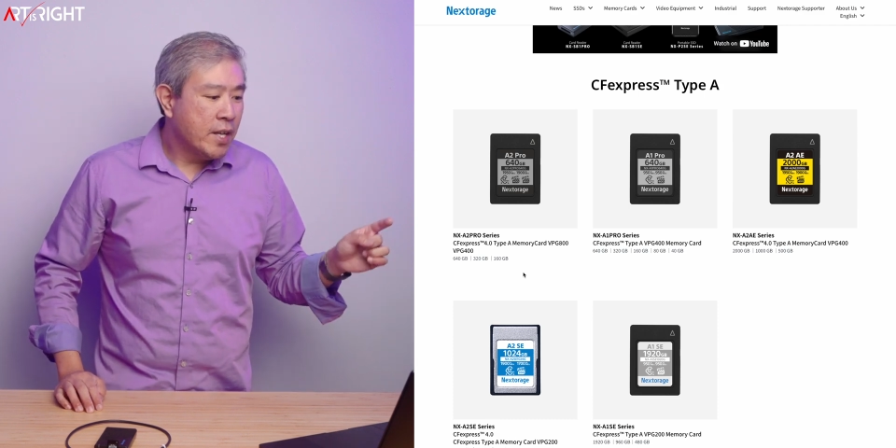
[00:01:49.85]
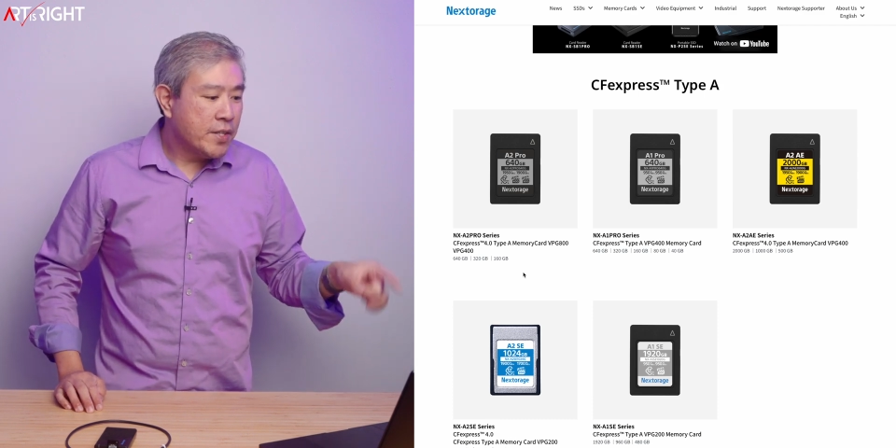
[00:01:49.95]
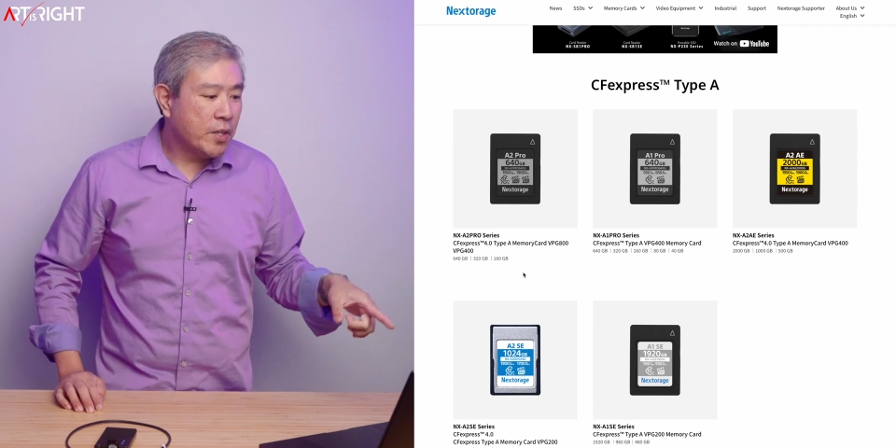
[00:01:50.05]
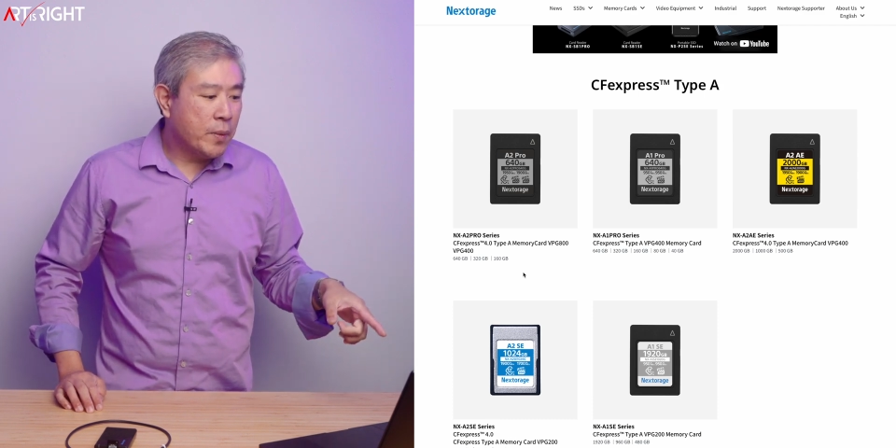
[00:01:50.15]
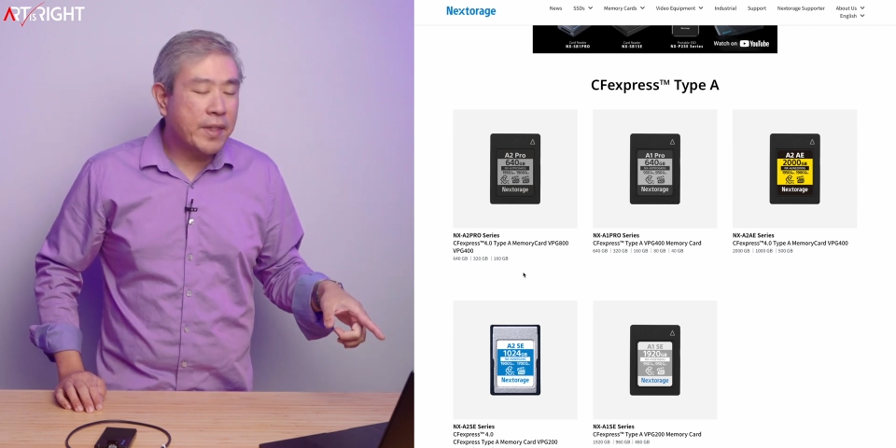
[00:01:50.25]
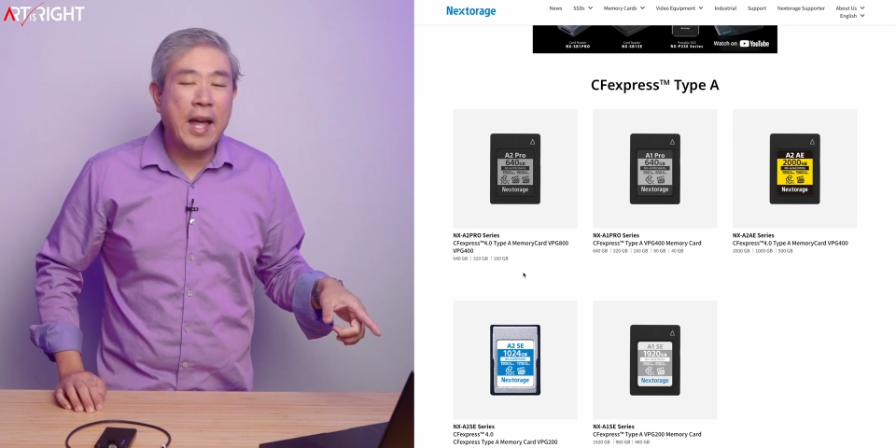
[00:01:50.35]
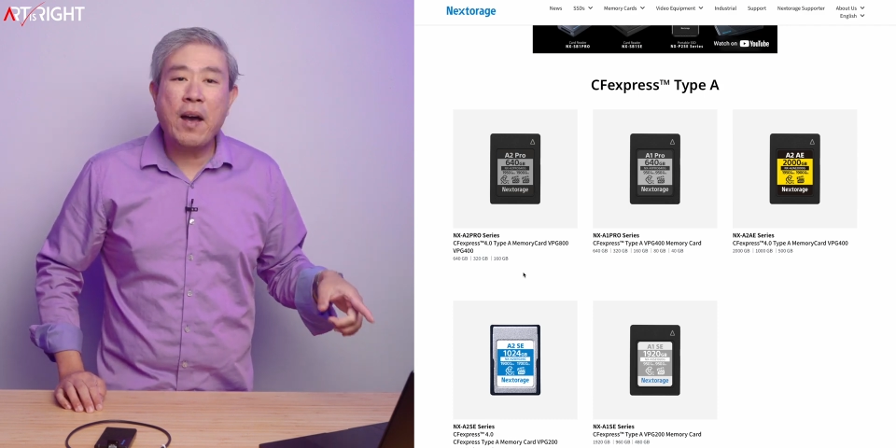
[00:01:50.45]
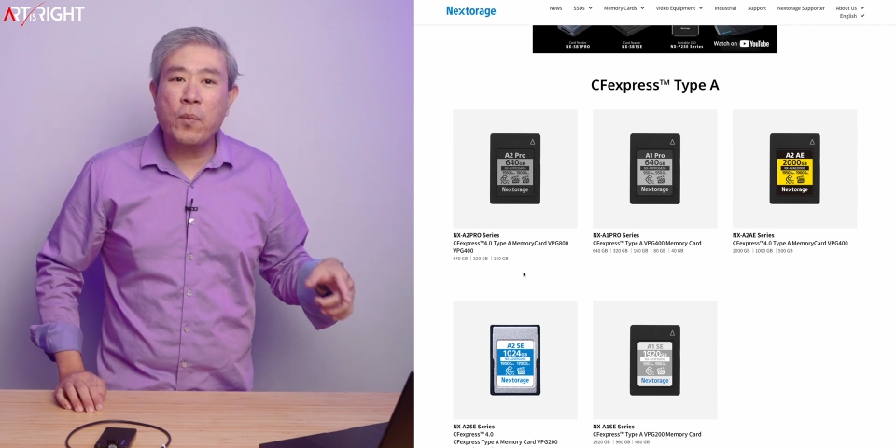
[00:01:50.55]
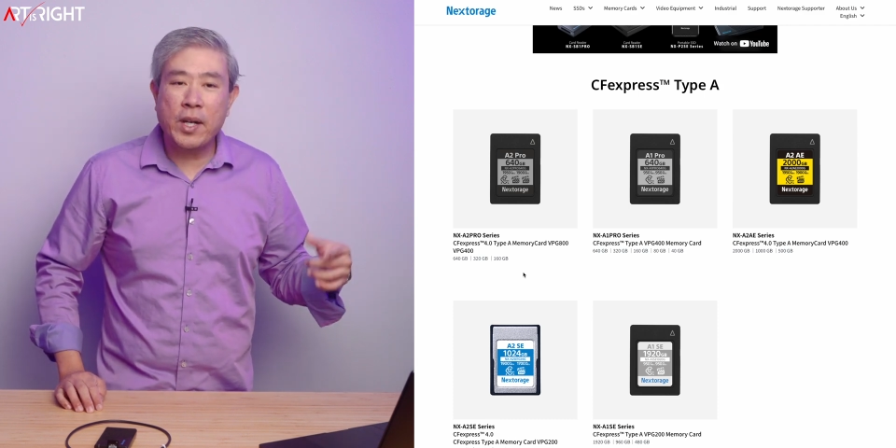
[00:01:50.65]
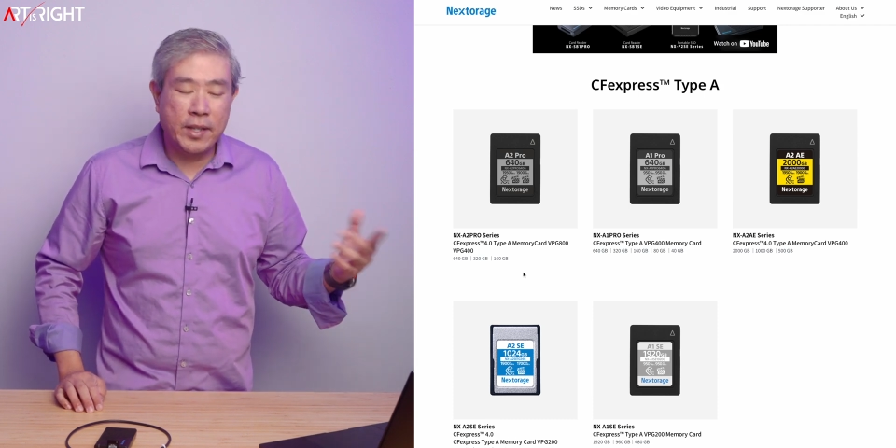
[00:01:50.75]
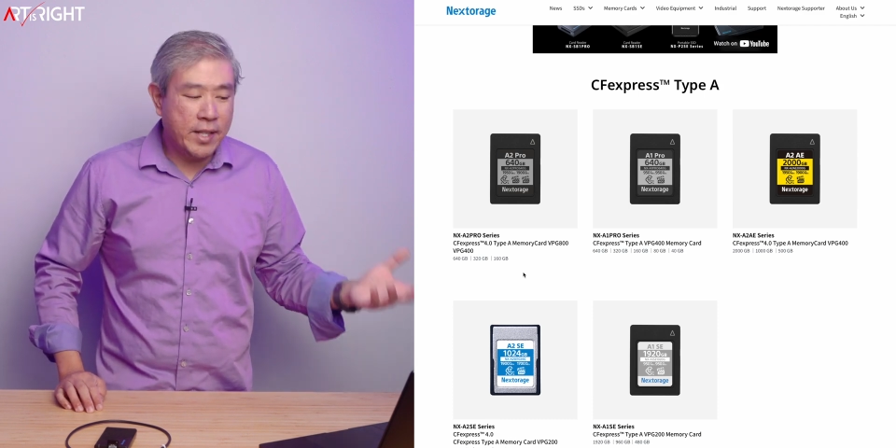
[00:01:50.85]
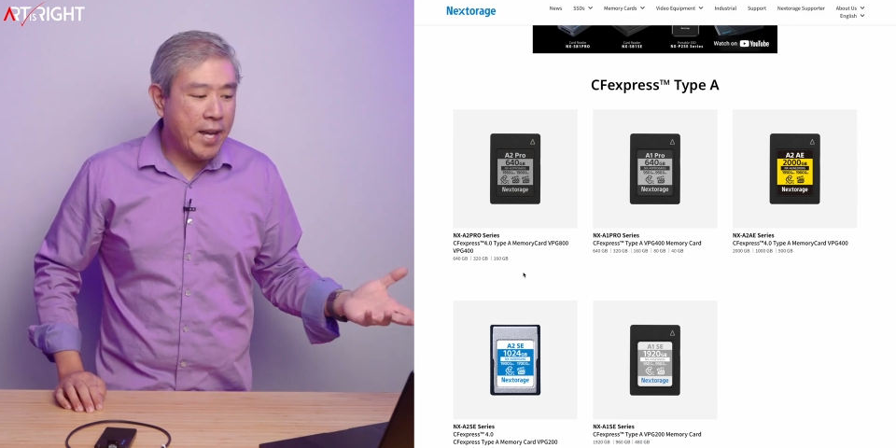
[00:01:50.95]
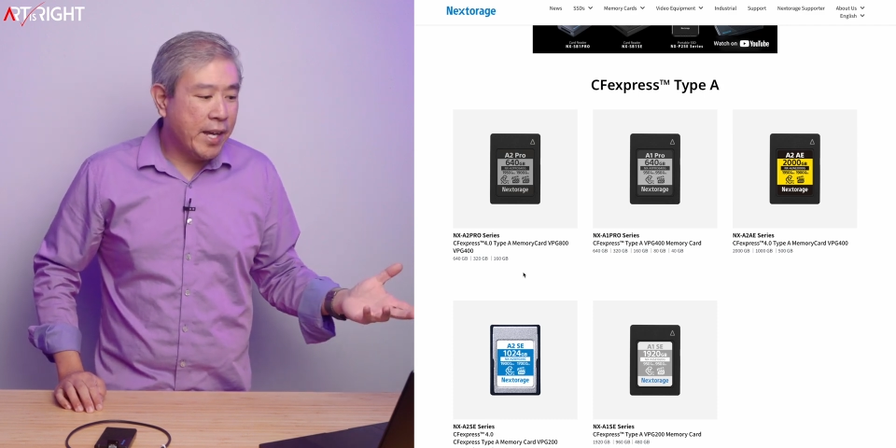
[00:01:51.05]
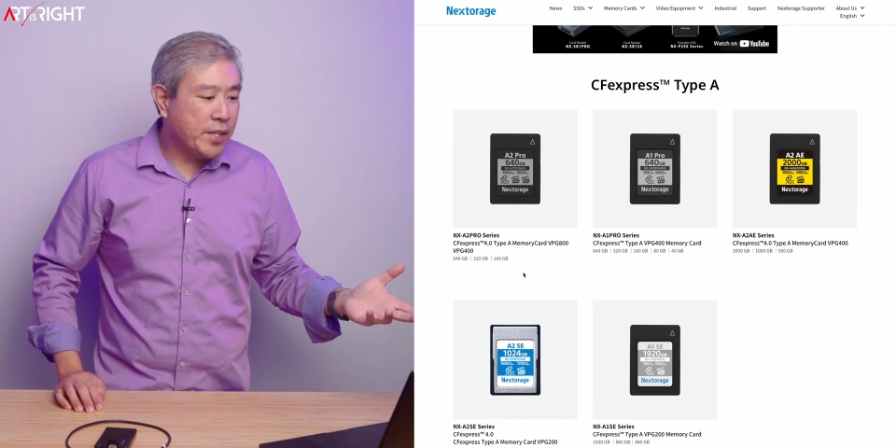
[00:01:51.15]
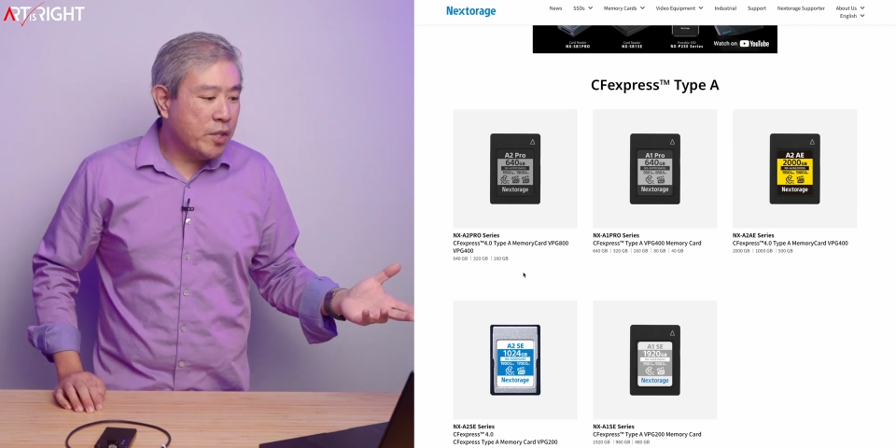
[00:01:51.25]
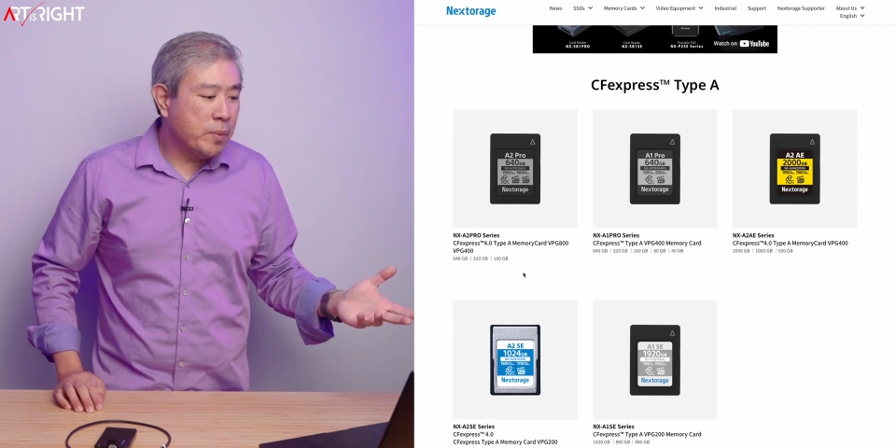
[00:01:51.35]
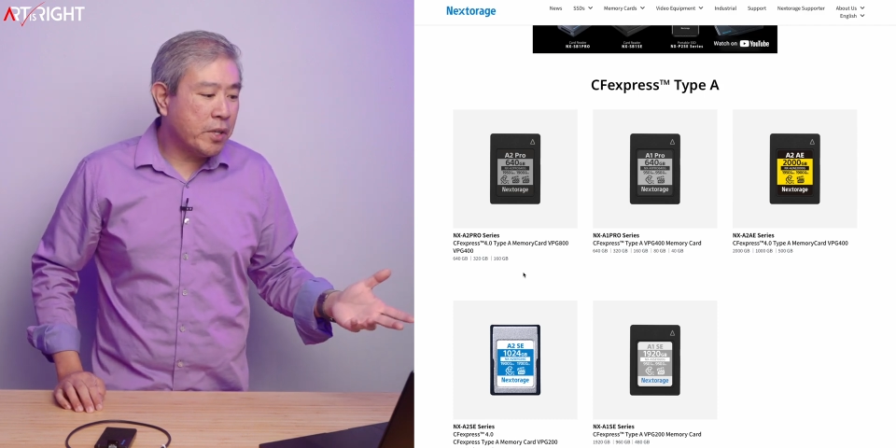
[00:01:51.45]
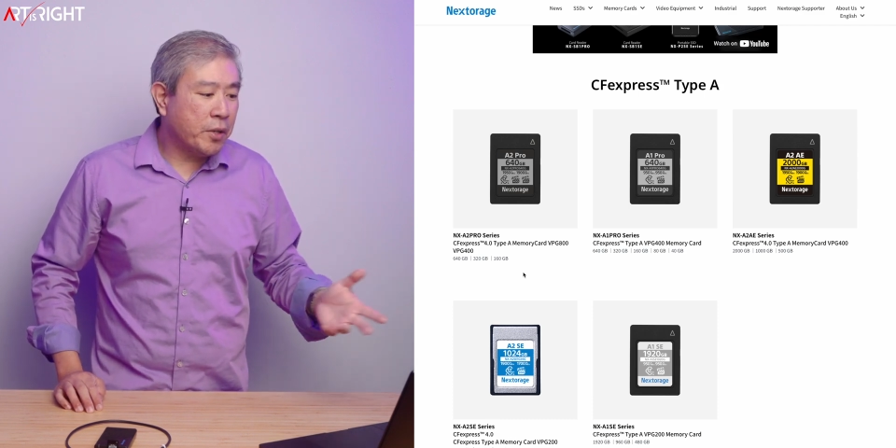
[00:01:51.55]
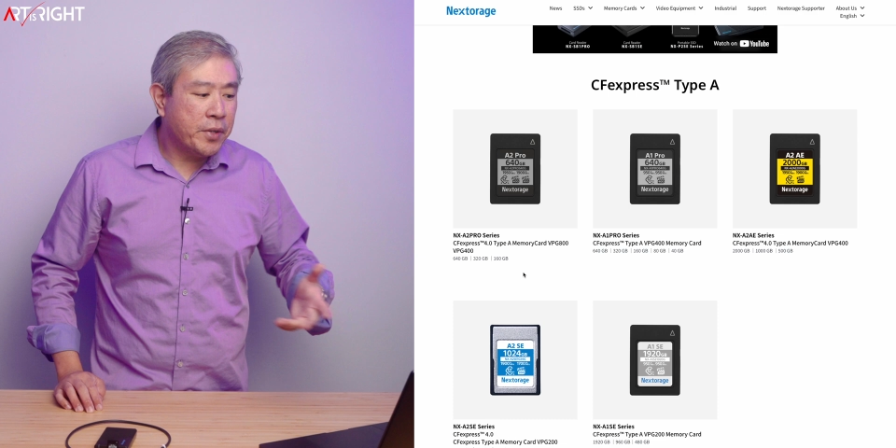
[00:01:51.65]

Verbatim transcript: So with that one, the A2 Pro,